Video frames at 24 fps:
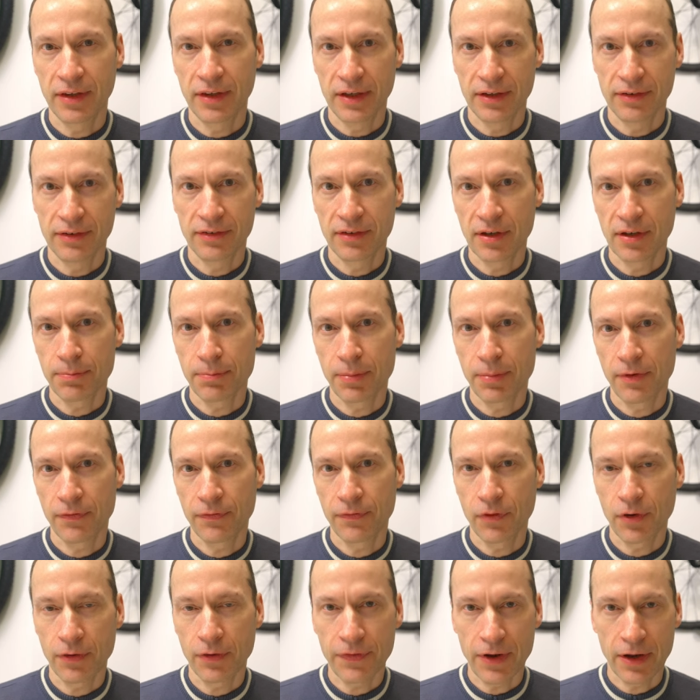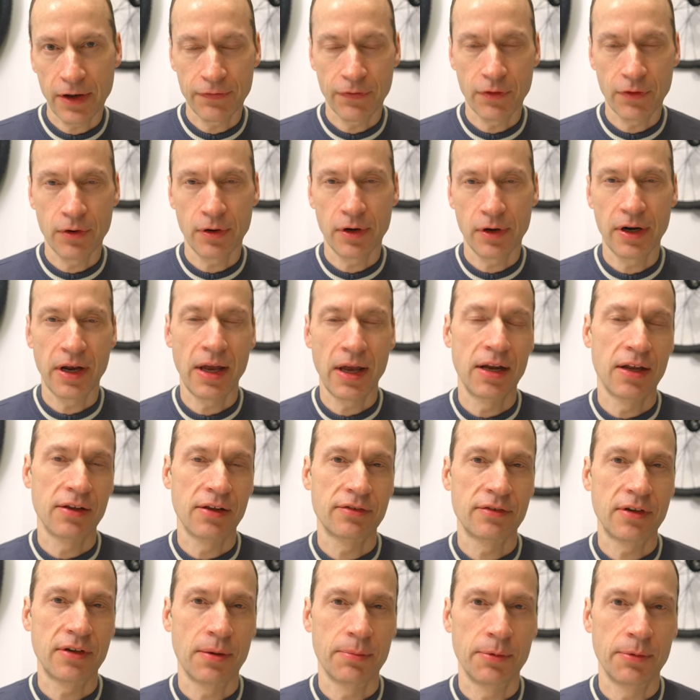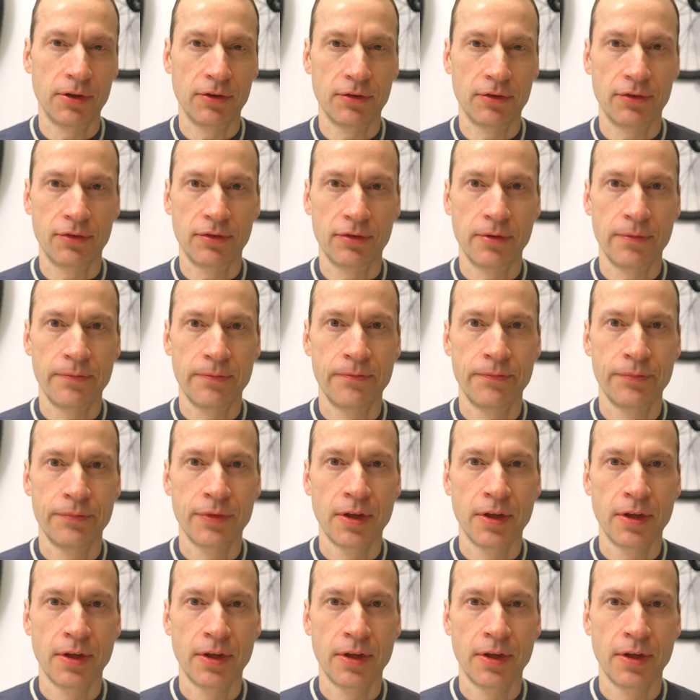the Zipp 454 NSWs.